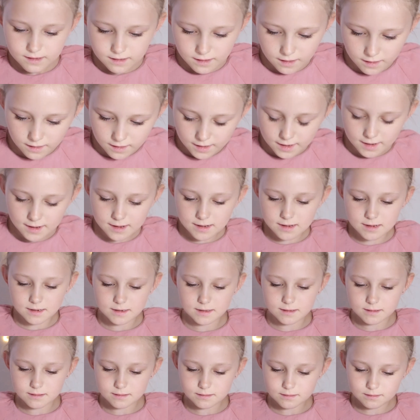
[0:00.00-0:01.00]
I
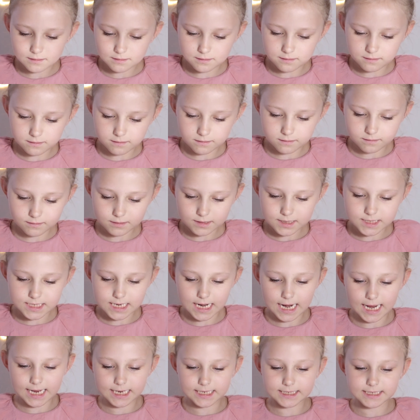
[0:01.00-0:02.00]

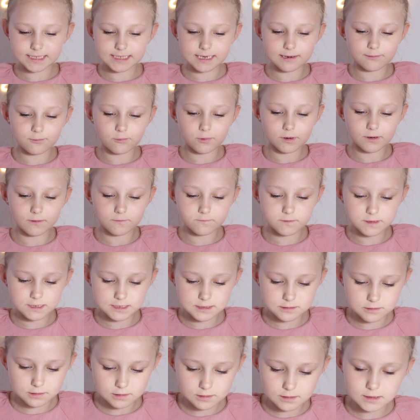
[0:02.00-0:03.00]
tasted one of these
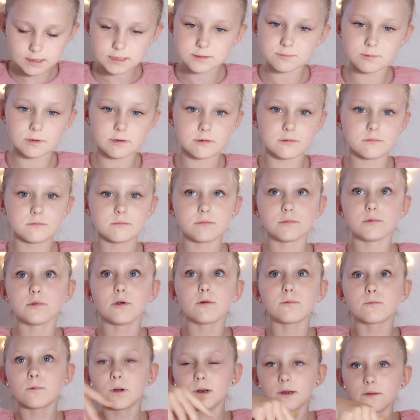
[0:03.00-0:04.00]
cookies, well,
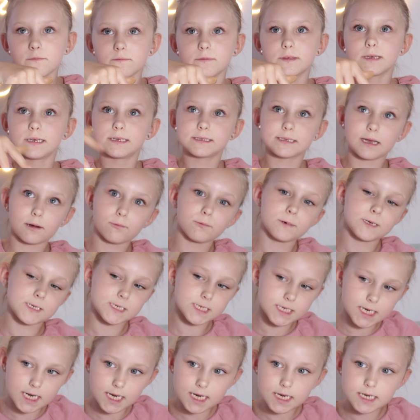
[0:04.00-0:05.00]
not one of these that we
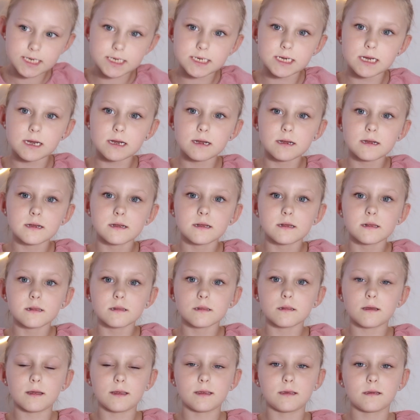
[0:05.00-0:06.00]
did,
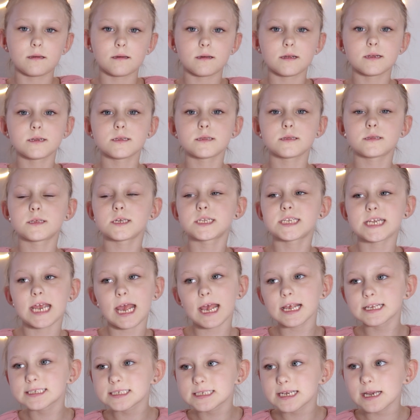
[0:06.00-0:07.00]
like the
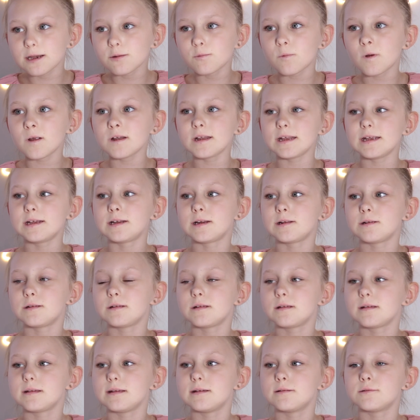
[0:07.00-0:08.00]
testing one, and
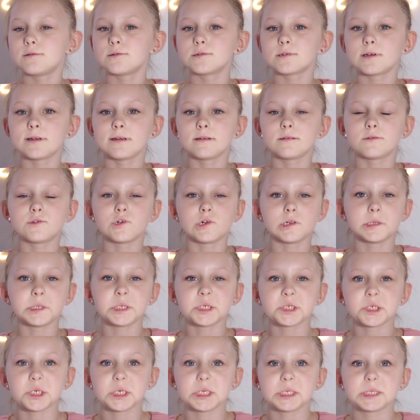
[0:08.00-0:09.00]
they were like
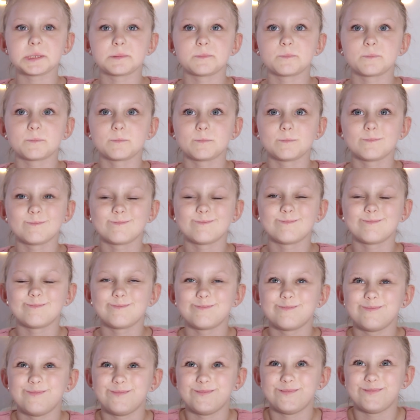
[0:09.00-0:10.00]
delicious.
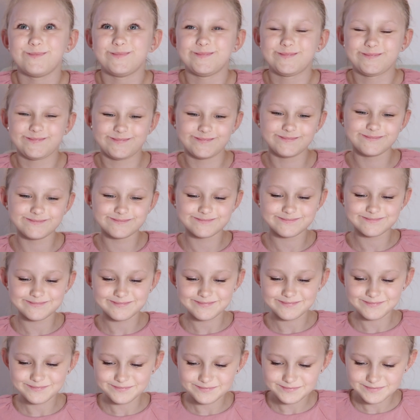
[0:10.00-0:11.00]

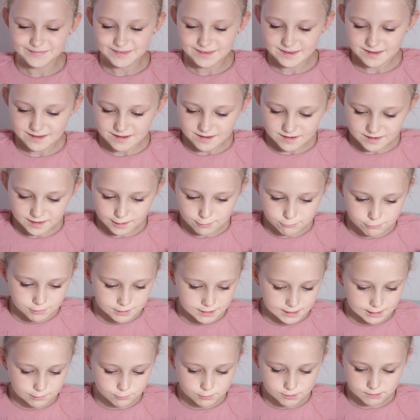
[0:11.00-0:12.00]
I want
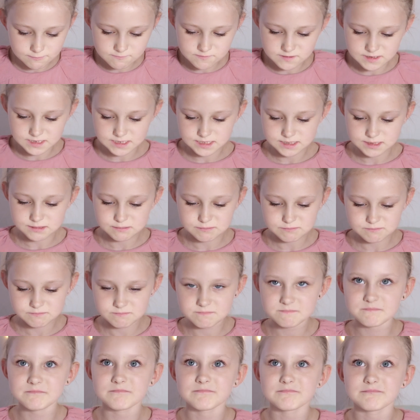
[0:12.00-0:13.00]
to eat one of these,
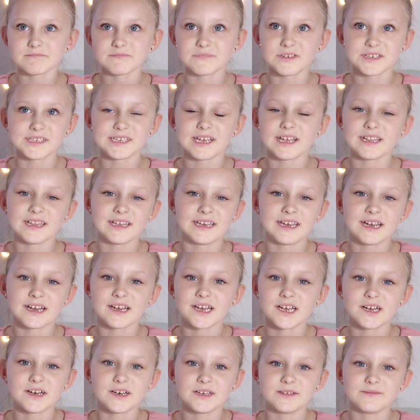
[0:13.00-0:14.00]
but sadly I
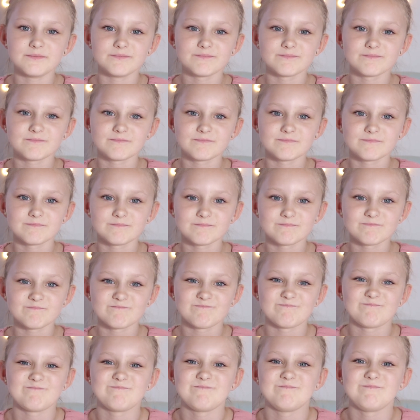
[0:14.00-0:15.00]

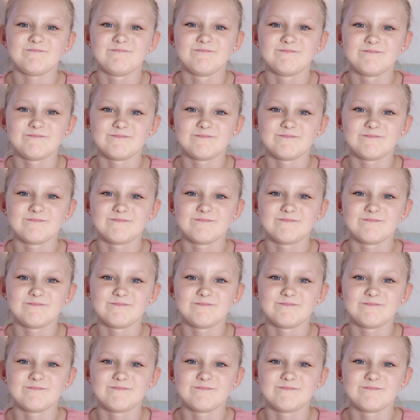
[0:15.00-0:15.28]
can't.